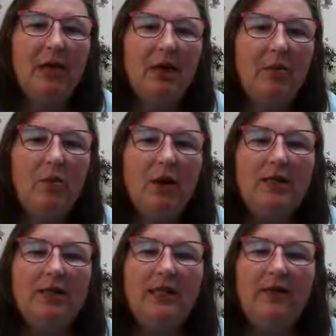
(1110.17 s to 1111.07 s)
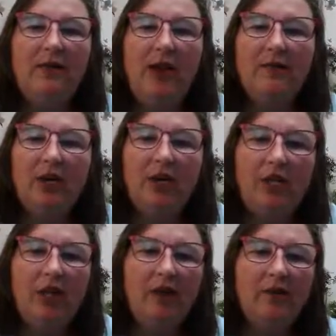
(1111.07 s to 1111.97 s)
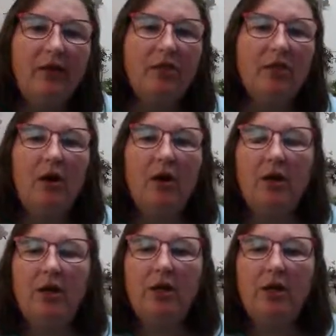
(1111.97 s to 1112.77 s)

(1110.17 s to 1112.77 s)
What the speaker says: Number one, to see if you have good coverage, or,